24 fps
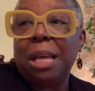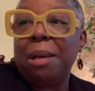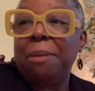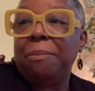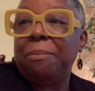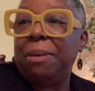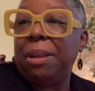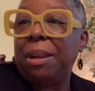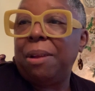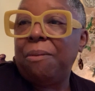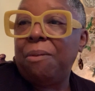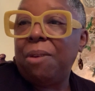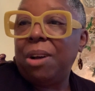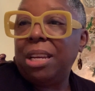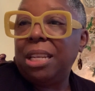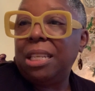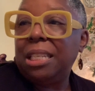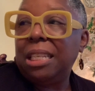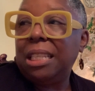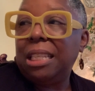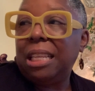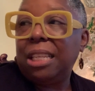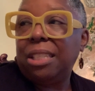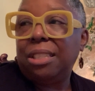But I wanted
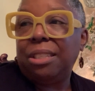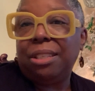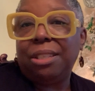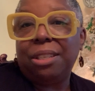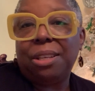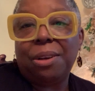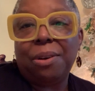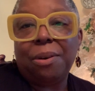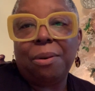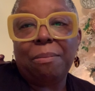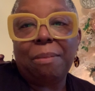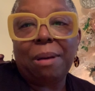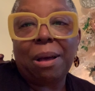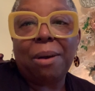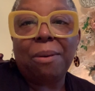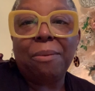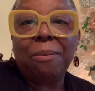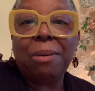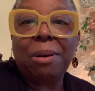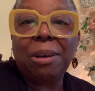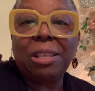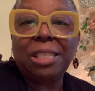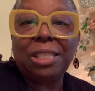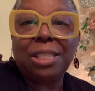to let you know about
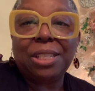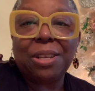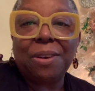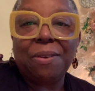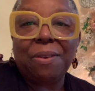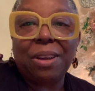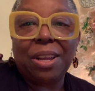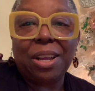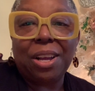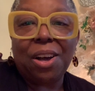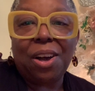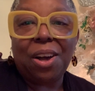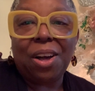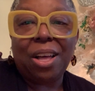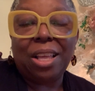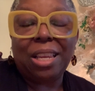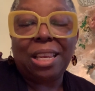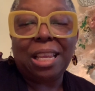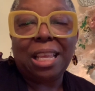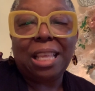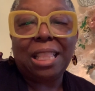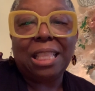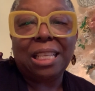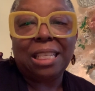what's going on
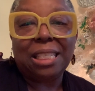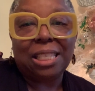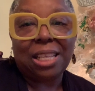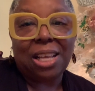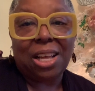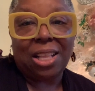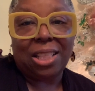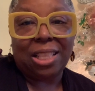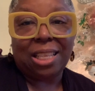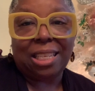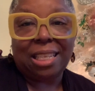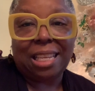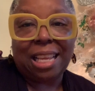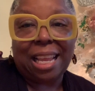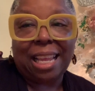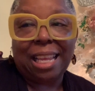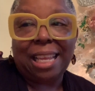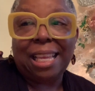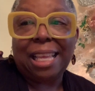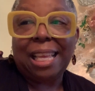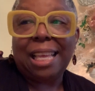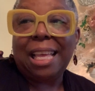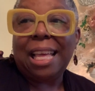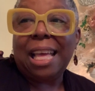this holiday.
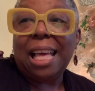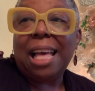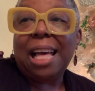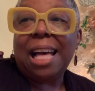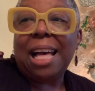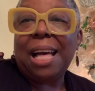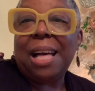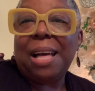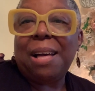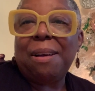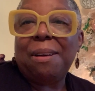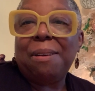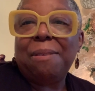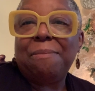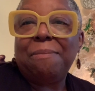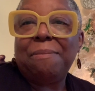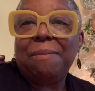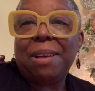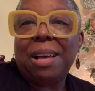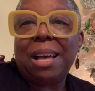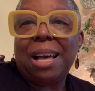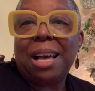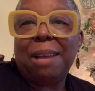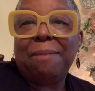
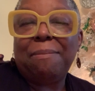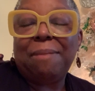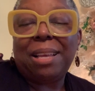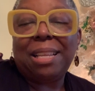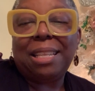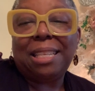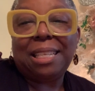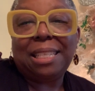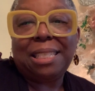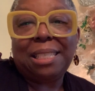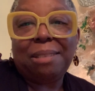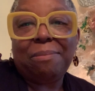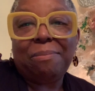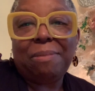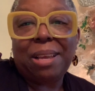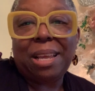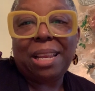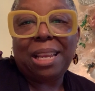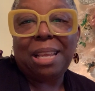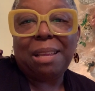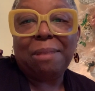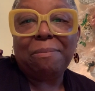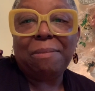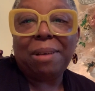I'm
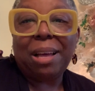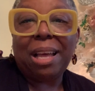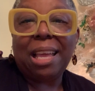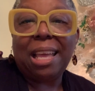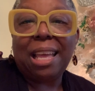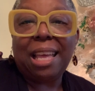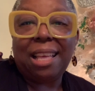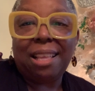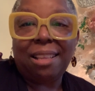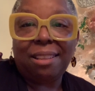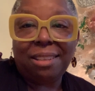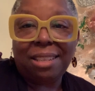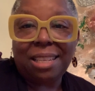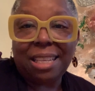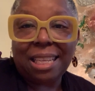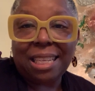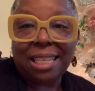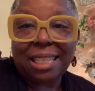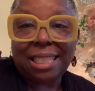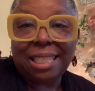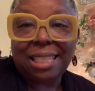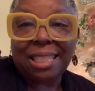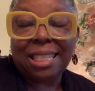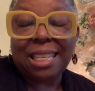anticipating my
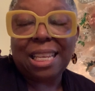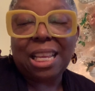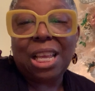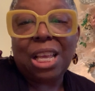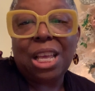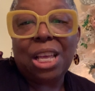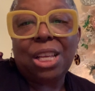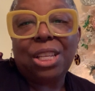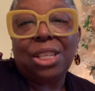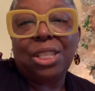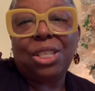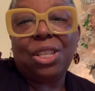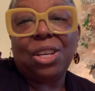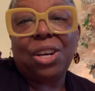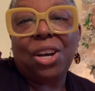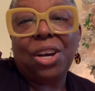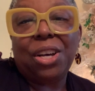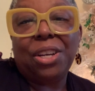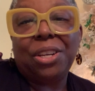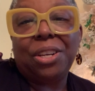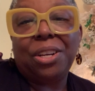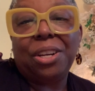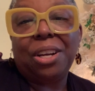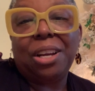eldest
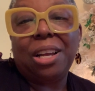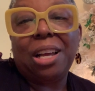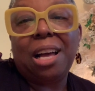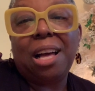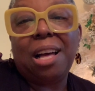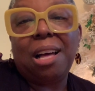daughter